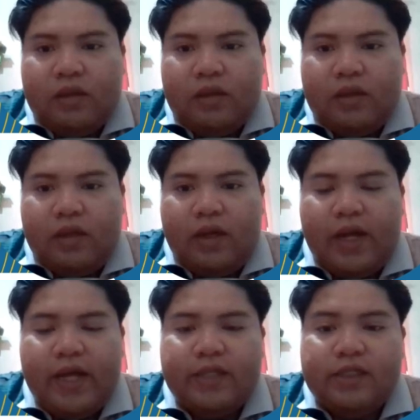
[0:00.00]

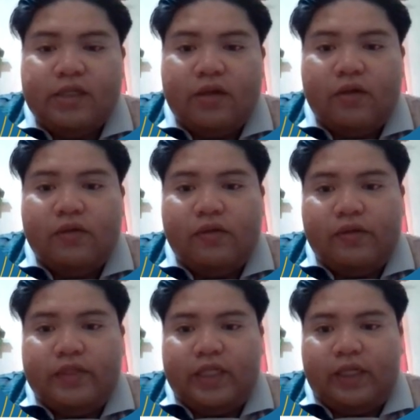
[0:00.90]
Next,
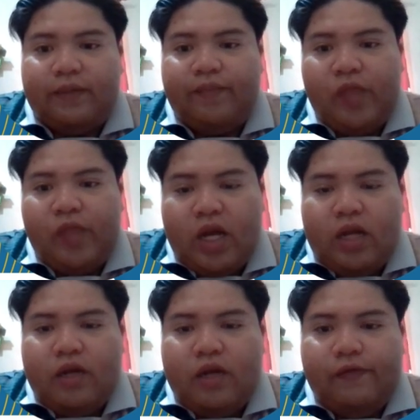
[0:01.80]
conclusion.
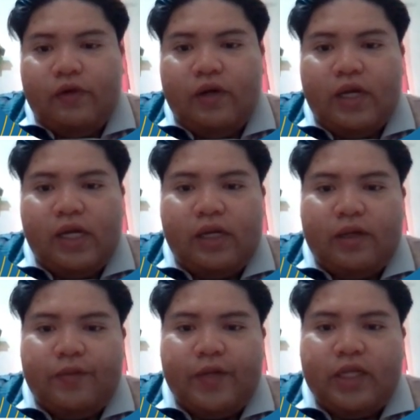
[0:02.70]
The floor area
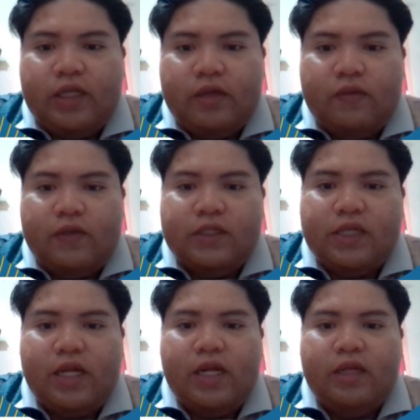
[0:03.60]
method was
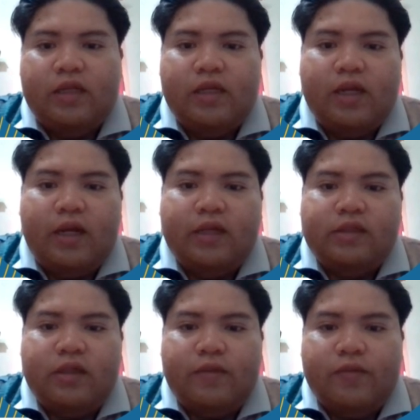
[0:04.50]
selected as
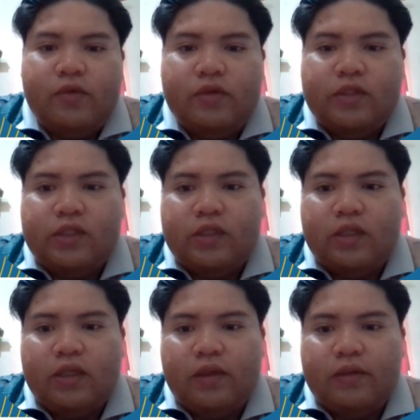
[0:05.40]
the most
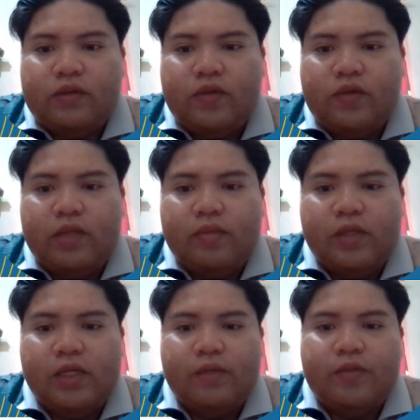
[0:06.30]

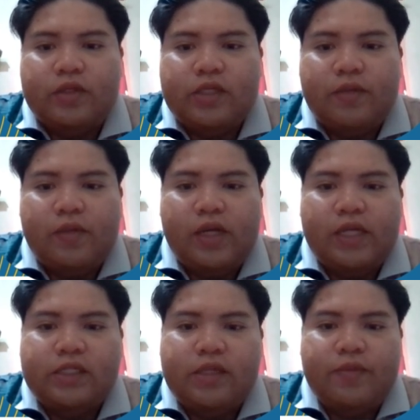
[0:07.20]
suitable approximate
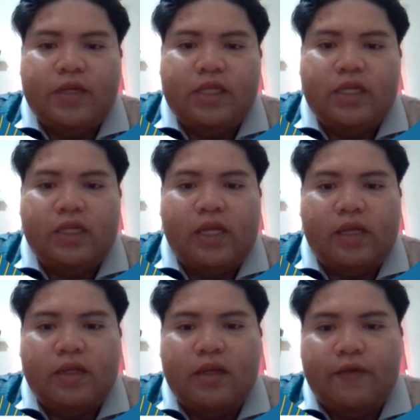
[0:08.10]
estimating
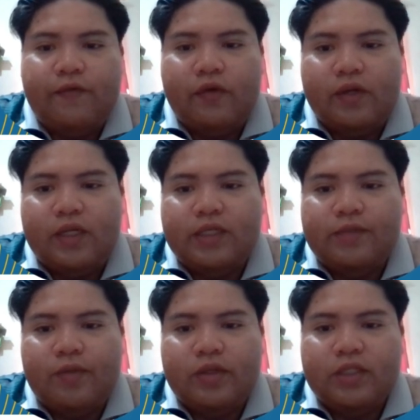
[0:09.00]
technique for this
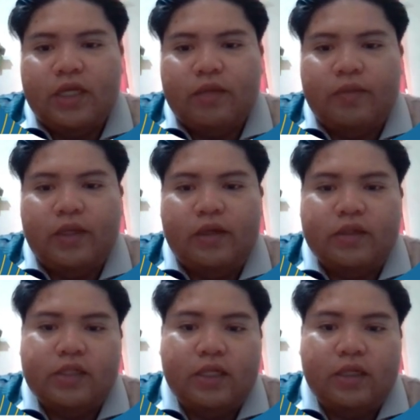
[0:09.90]
project
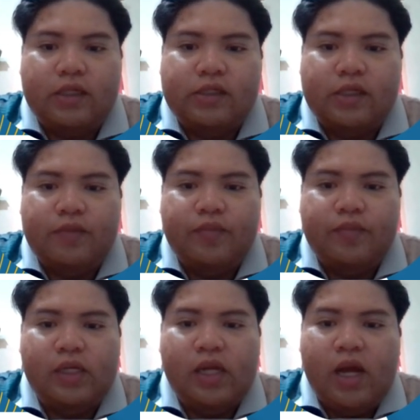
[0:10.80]
because it is
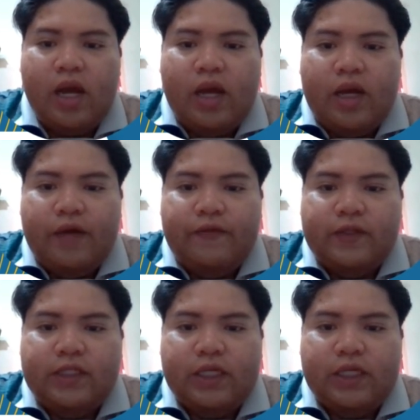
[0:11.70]
simple,
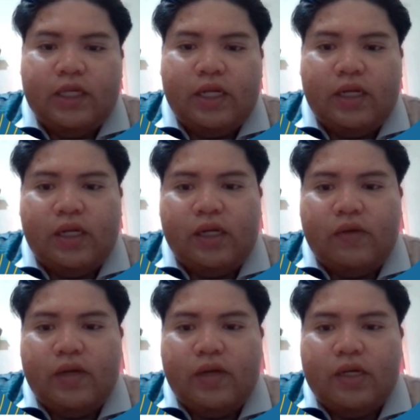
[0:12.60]
efficient, and
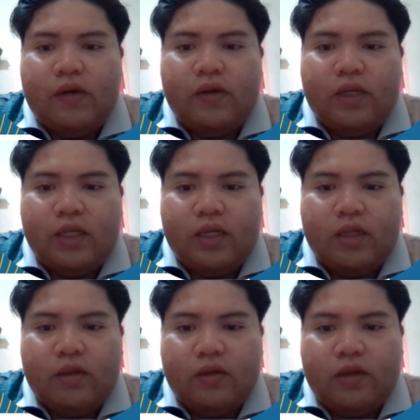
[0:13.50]
require only the
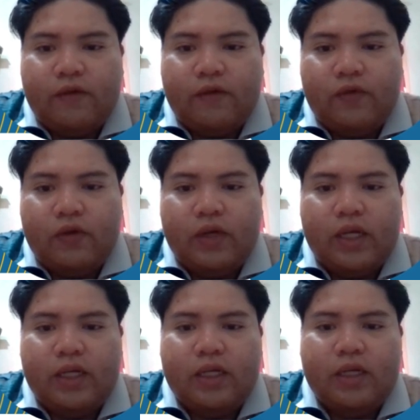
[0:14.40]
total floor
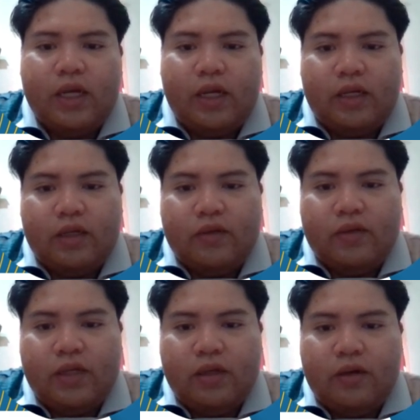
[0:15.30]
area and the
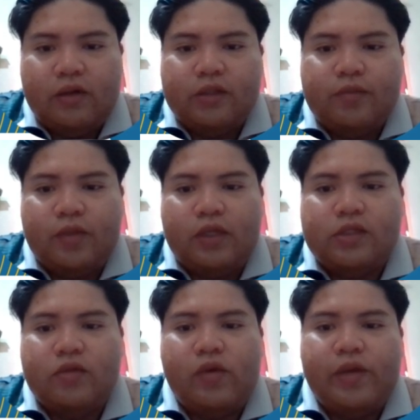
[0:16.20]
unit cost per
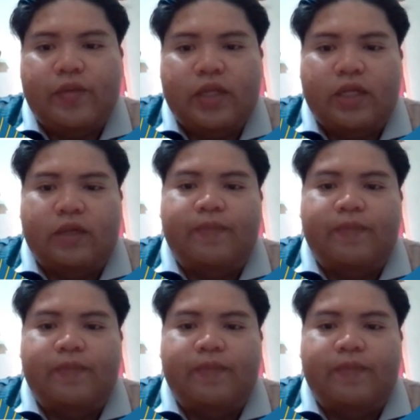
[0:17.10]
square meter.